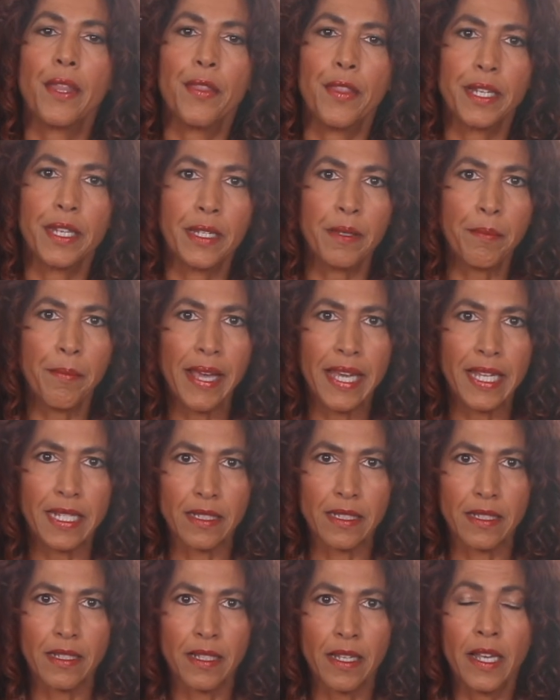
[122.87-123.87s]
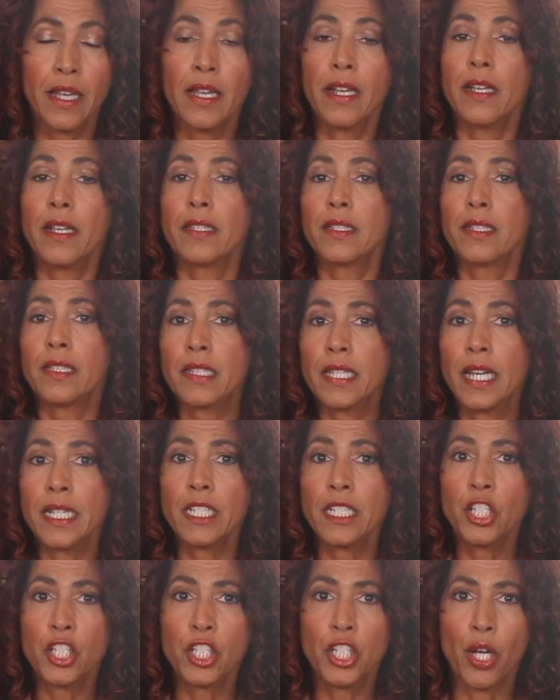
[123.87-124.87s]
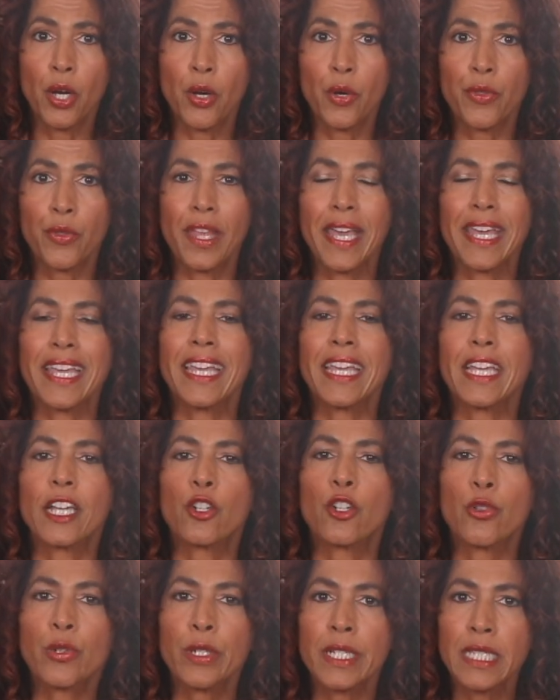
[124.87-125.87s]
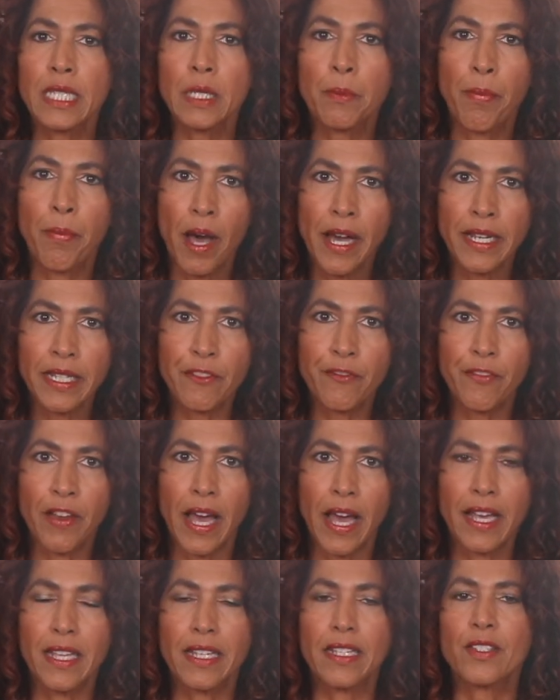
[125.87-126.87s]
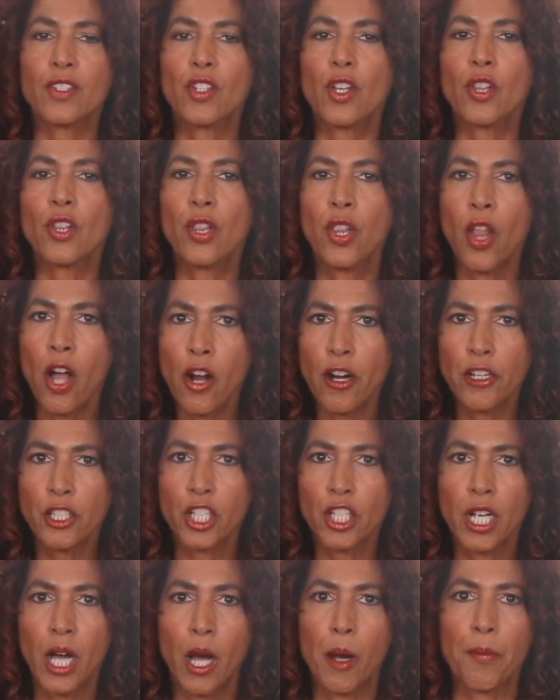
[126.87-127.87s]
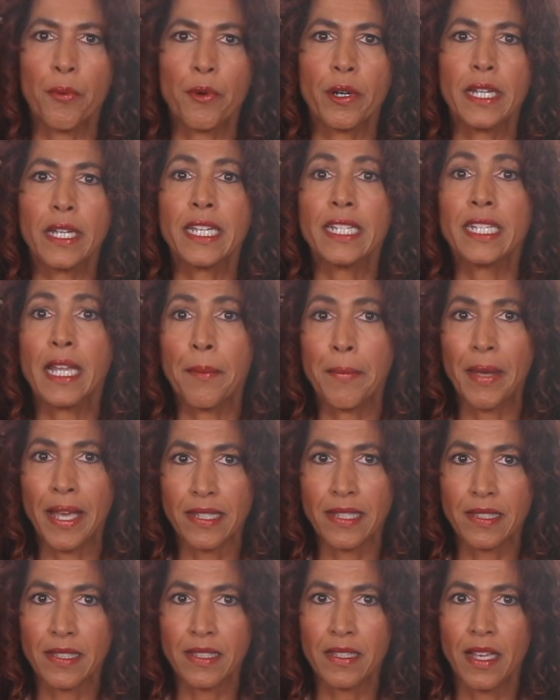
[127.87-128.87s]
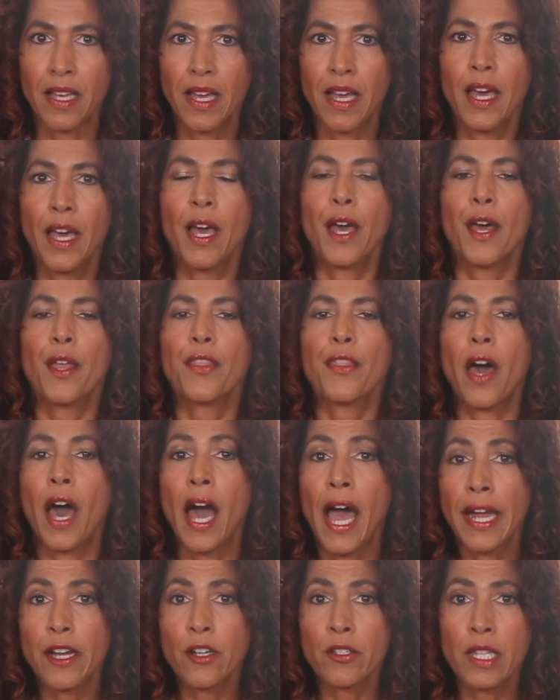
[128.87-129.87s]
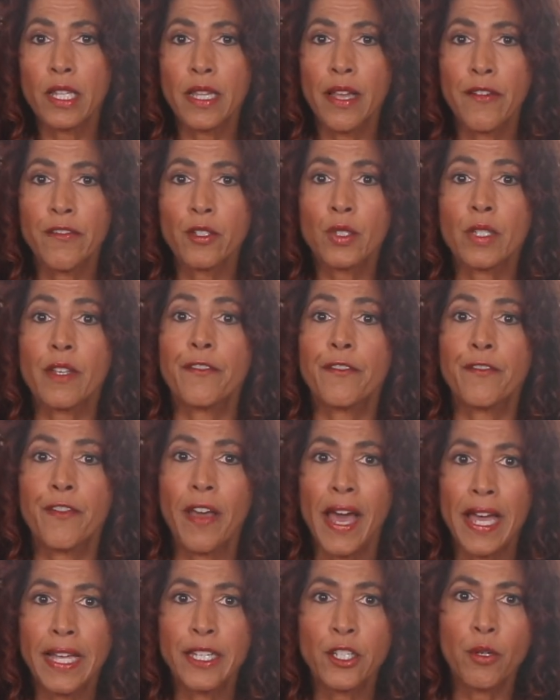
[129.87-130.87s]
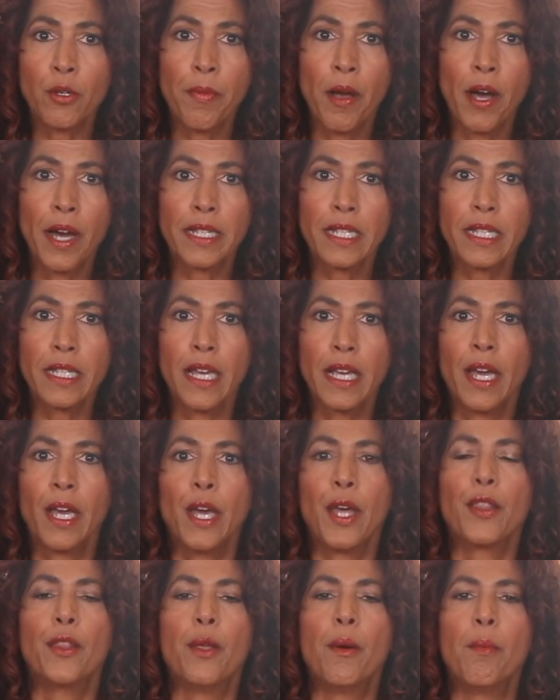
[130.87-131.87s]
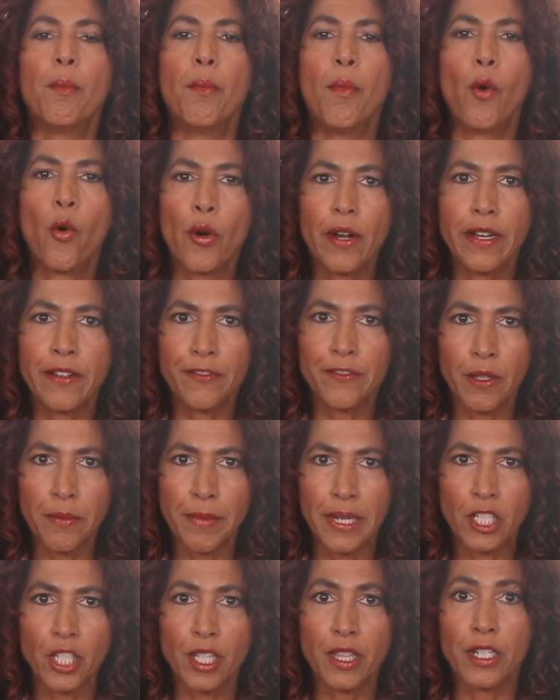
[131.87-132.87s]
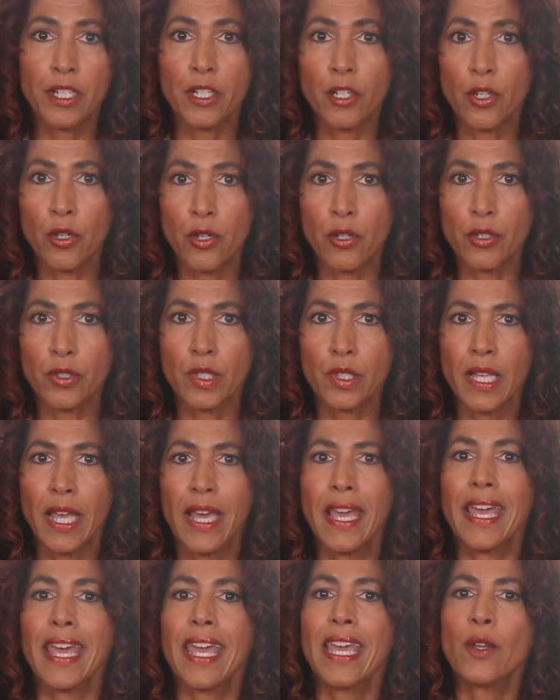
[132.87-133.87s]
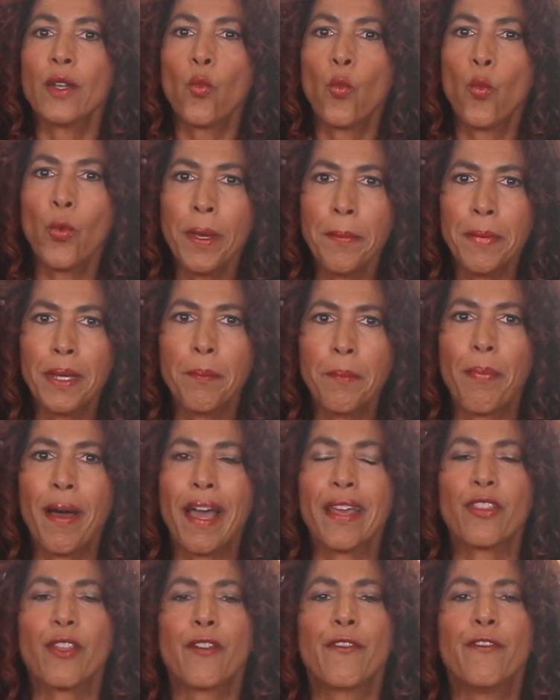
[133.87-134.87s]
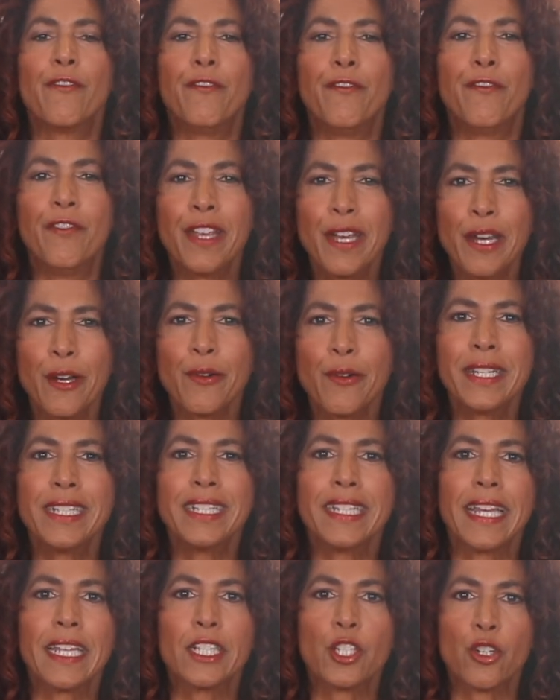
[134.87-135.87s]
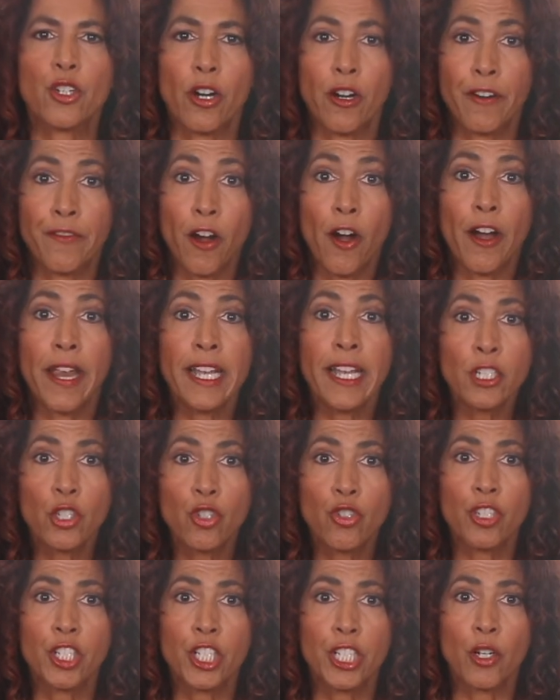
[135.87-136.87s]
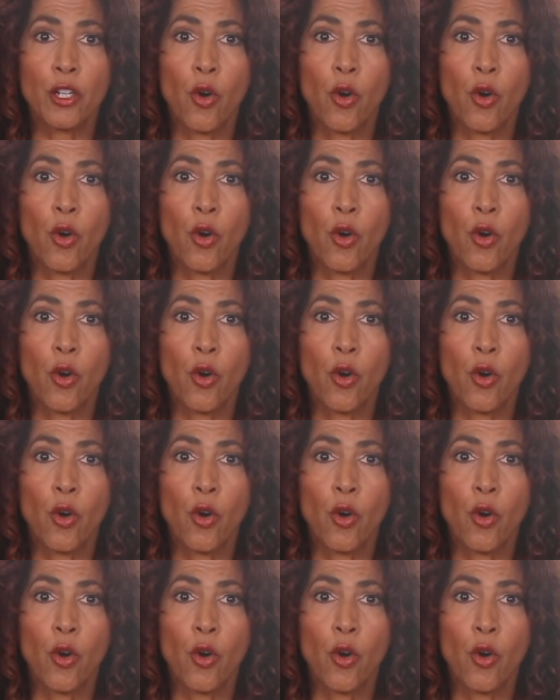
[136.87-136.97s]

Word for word: than in men? Studies show that increased body fat is a large culprit in M S. The higher the levels of fat in your body, the more inflammation that occurs. And women, by the very nature of our estrogen